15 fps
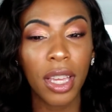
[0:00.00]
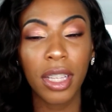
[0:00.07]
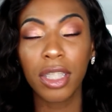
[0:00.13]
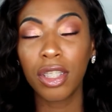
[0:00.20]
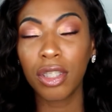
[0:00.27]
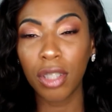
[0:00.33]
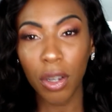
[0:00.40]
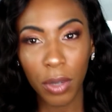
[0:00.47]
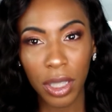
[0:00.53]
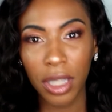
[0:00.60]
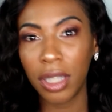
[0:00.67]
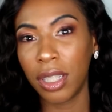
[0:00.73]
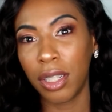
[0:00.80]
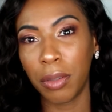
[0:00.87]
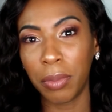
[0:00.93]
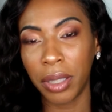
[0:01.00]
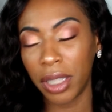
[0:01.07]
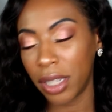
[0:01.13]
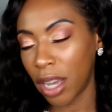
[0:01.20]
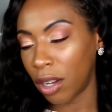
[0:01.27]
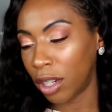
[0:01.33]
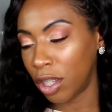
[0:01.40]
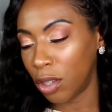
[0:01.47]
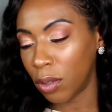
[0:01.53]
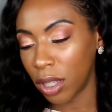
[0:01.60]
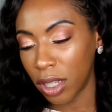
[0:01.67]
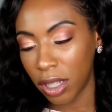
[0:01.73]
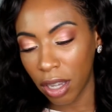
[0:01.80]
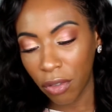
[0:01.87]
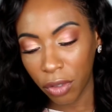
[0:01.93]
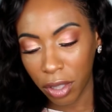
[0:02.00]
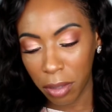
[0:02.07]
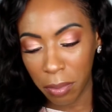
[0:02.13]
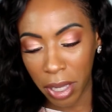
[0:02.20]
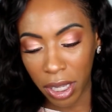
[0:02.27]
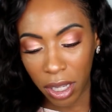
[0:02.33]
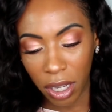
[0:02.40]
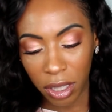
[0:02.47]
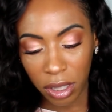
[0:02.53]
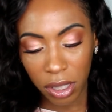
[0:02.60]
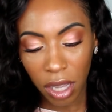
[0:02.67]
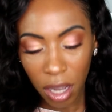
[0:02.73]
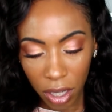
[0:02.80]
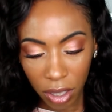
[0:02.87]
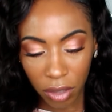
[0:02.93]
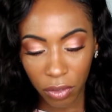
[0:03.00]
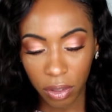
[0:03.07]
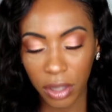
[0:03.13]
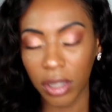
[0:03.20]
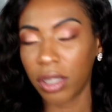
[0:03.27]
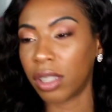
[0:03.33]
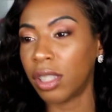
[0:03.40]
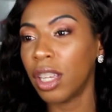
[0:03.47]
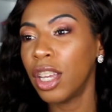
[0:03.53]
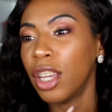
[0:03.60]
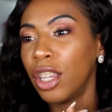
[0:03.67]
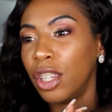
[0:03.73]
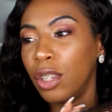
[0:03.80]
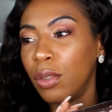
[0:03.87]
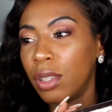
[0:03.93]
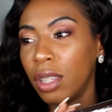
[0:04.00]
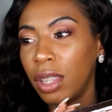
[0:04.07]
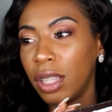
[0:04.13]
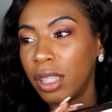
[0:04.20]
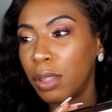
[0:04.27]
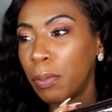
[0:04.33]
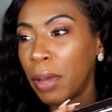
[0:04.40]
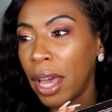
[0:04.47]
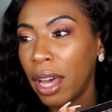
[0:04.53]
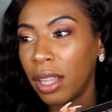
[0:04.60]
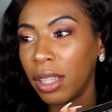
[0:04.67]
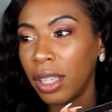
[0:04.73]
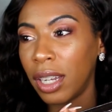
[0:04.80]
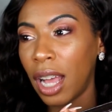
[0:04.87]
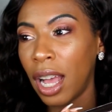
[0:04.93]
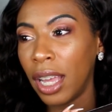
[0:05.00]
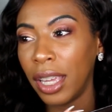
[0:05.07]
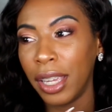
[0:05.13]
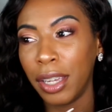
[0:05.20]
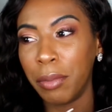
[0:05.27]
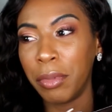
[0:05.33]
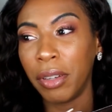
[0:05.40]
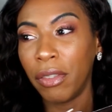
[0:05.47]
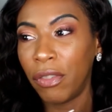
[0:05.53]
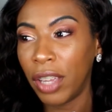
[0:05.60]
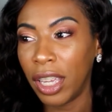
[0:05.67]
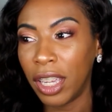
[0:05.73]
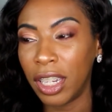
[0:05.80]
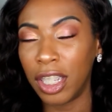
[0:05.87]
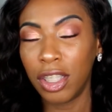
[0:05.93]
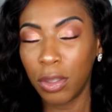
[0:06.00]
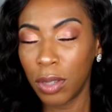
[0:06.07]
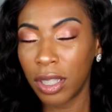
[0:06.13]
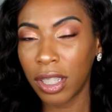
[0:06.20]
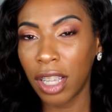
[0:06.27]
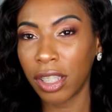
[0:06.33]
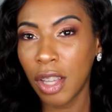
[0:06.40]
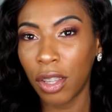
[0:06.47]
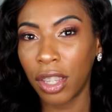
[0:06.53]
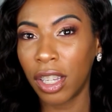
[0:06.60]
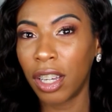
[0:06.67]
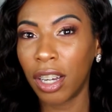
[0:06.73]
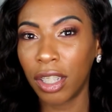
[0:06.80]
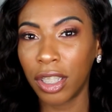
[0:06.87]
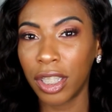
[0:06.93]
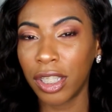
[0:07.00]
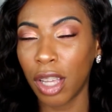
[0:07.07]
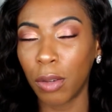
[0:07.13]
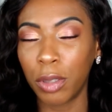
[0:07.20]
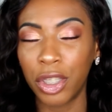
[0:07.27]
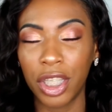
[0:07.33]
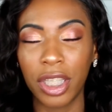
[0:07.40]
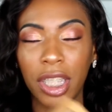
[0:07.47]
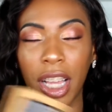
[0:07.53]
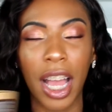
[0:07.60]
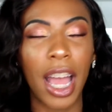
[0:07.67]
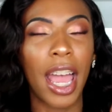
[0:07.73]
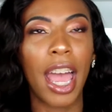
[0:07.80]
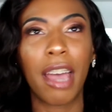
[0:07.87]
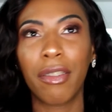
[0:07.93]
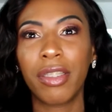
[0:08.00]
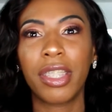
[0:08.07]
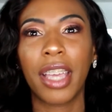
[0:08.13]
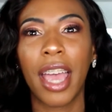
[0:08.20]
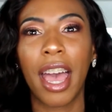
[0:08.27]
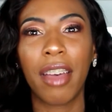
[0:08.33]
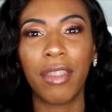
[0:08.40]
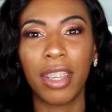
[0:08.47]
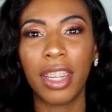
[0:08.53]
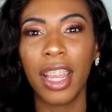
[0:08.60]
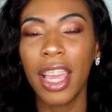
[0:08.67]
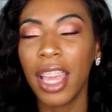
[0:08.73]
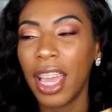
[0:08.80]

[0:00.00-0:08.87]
So easy to blend out, and you can definitely make a ton of looks using this palette. I am a fan. As soon as I saw the colors, I was just like, I have to have it.